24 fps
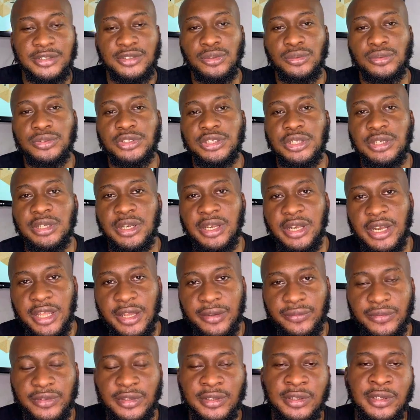So she
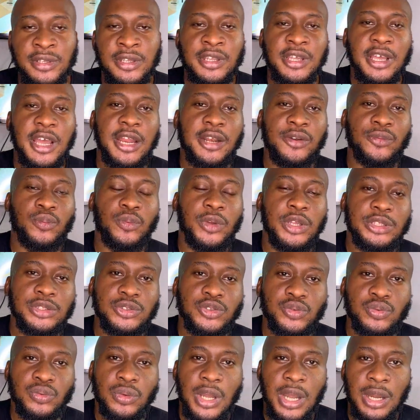left and went
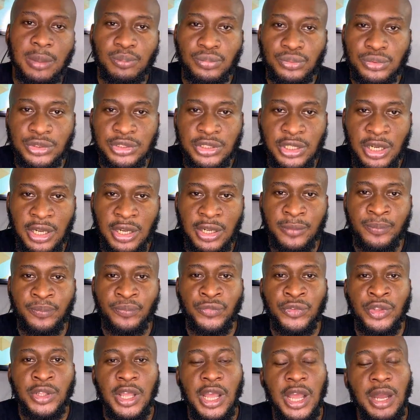to Abuja.
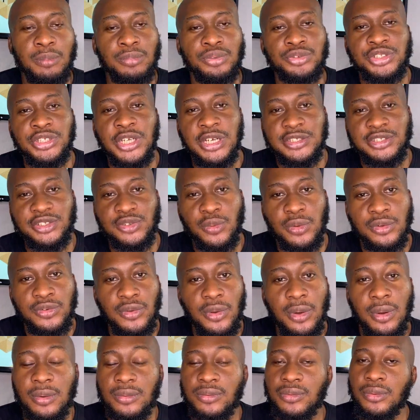Abuja, she was
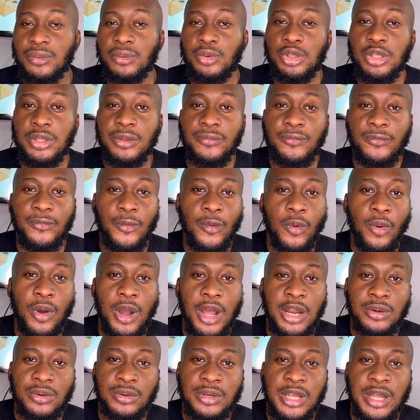also looking for
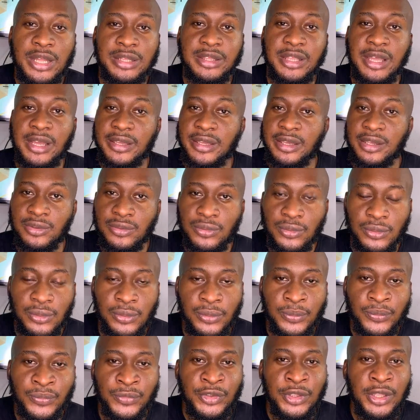another target,
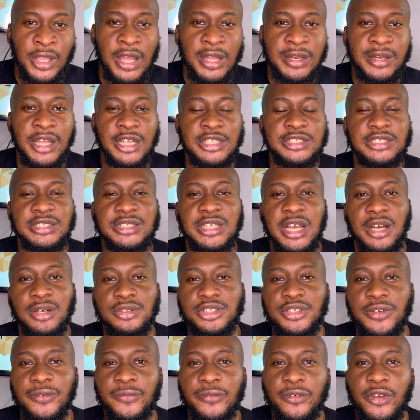and that is how
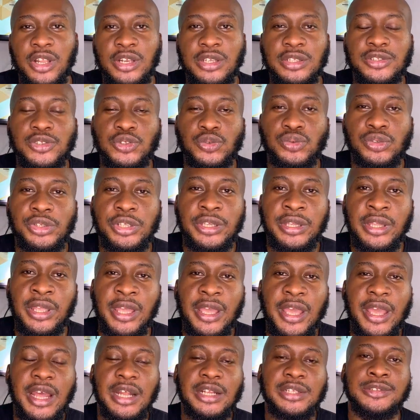she fell into the
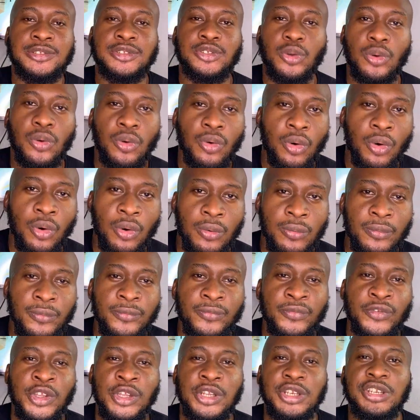hands of
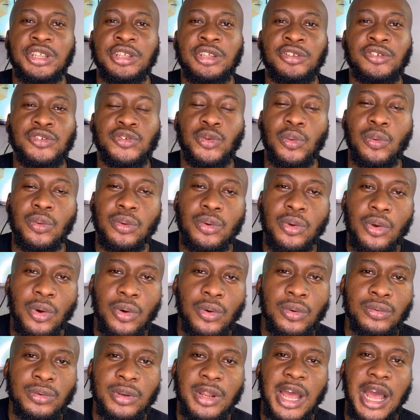the
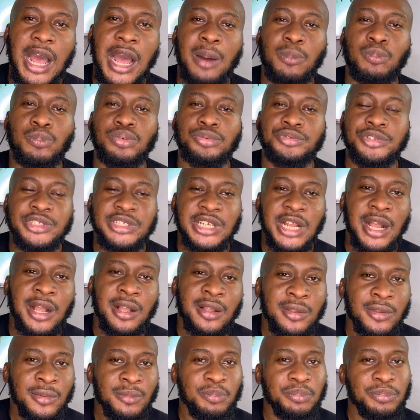so-called Abuja
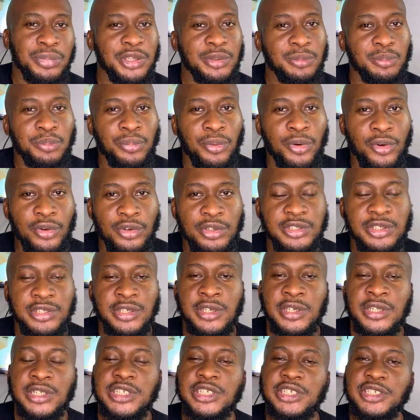big boys.
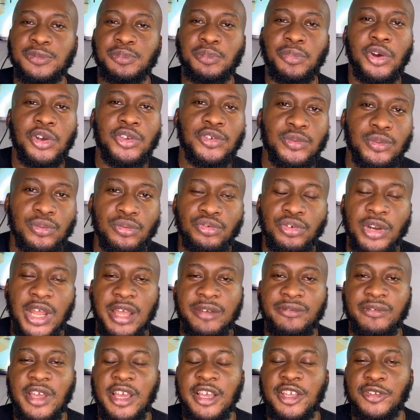These boys will
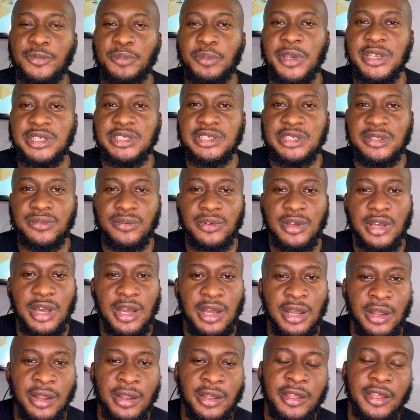drive expensive
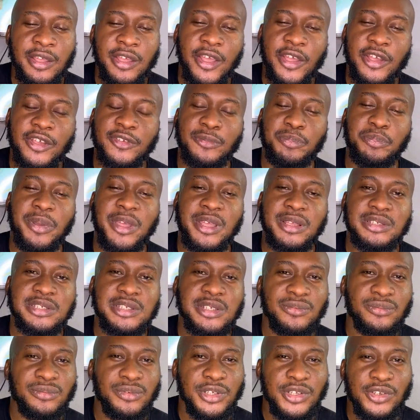car,
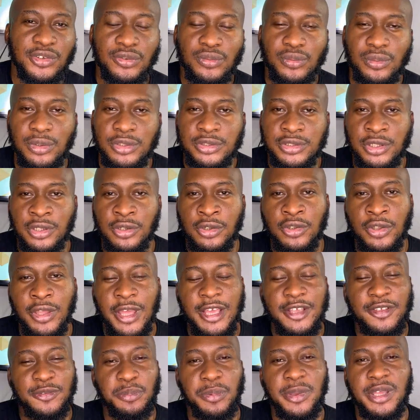expensive wristwatch,
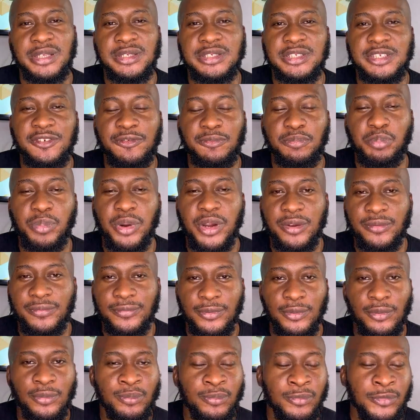expensive
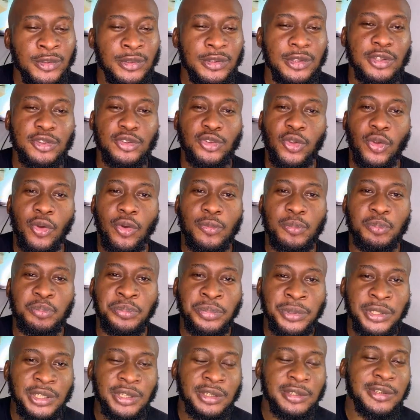perfume. They talk
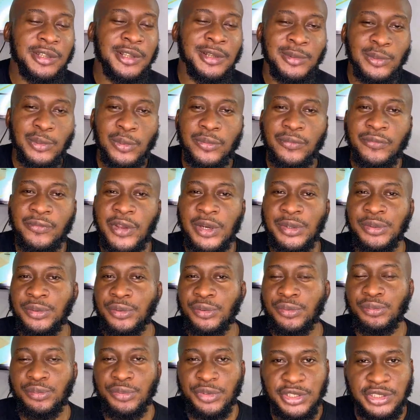big, they look very
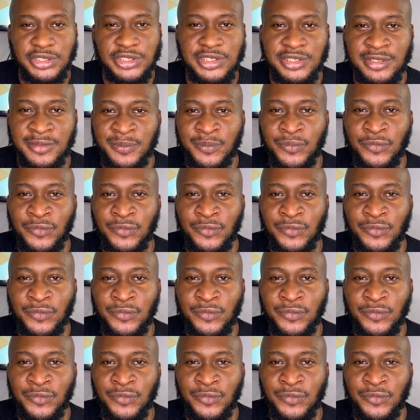rich.